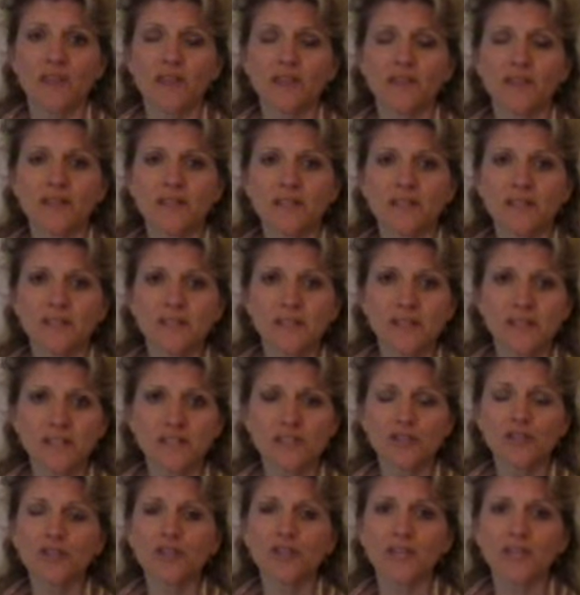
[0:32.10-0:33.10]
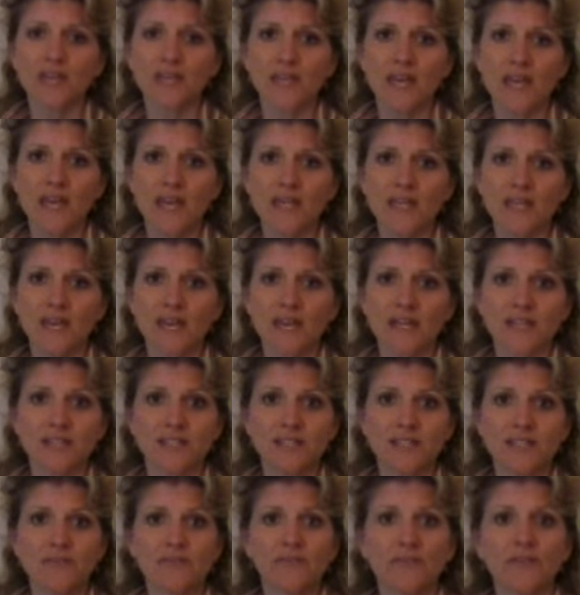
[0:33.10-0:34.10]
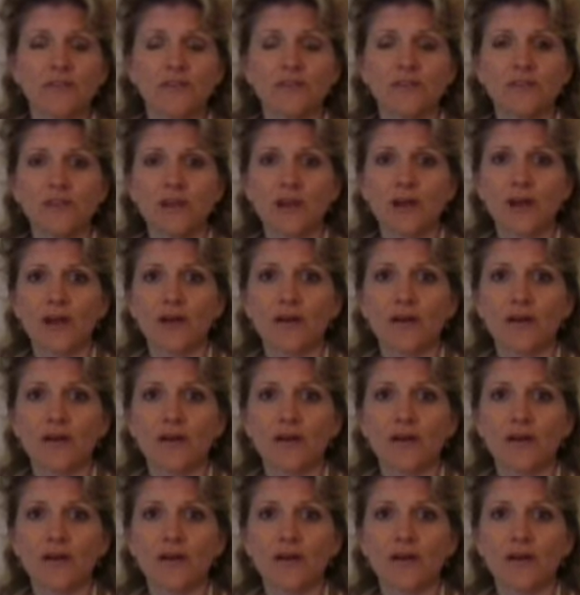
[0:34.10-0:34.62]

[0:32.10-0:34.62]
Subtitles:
Let's look again at a different